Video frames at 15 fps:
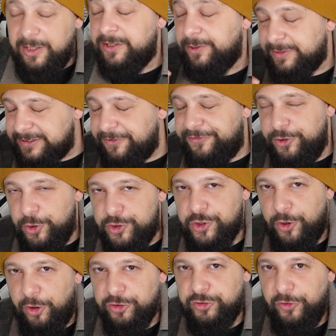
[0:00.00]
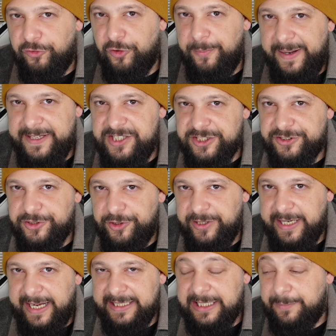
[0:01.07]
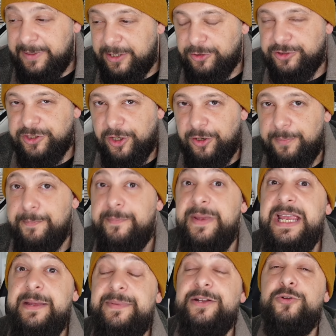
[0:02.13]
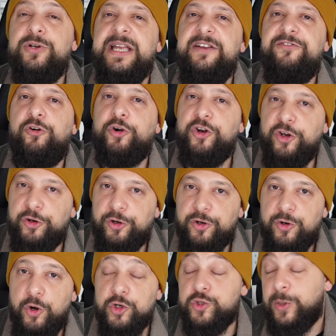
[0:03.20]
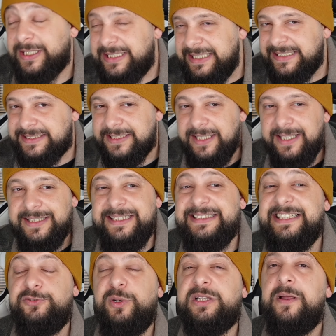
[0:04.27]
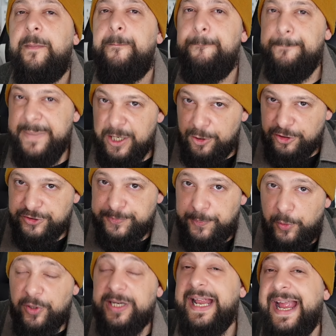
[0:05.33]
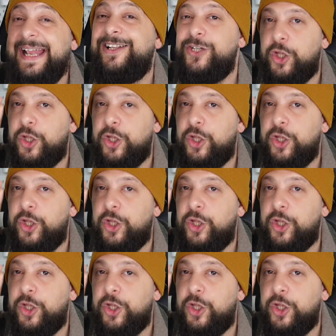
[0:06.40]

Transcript: There is a future also for Manchester United, because they are maybe looking for another coach, or at least this is what Mirror Sport and